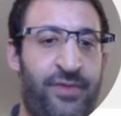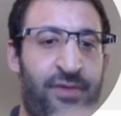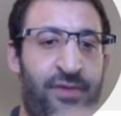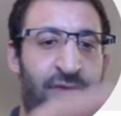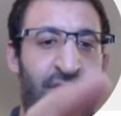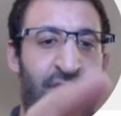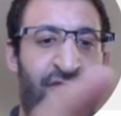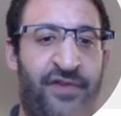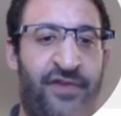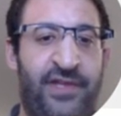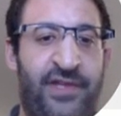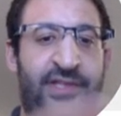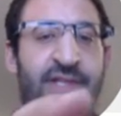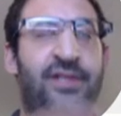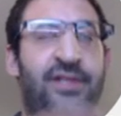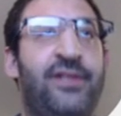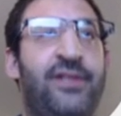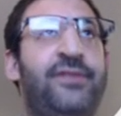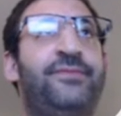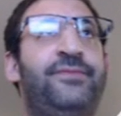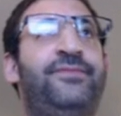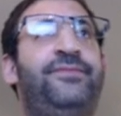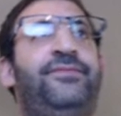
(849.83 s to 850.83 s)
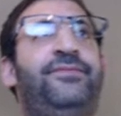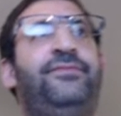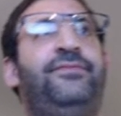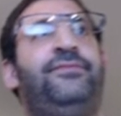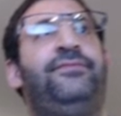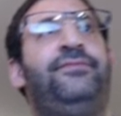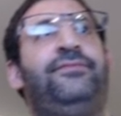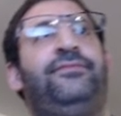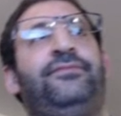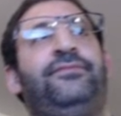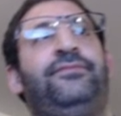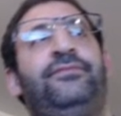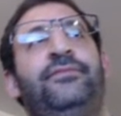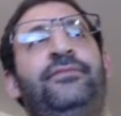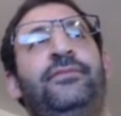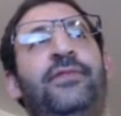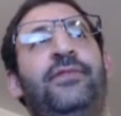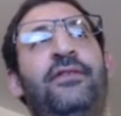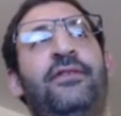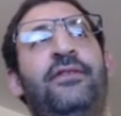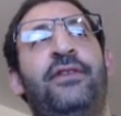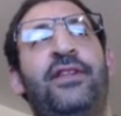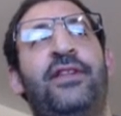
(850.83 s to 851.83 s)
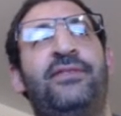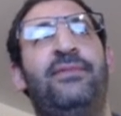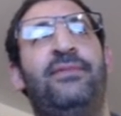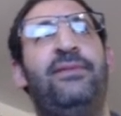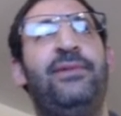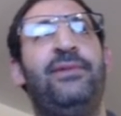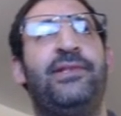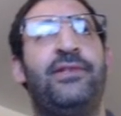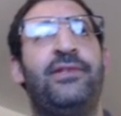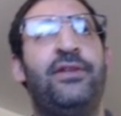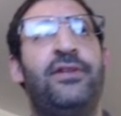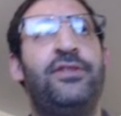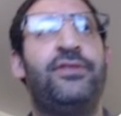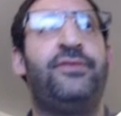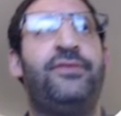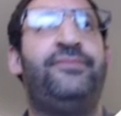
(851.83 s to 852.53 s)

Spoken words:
Faisal. That's my message,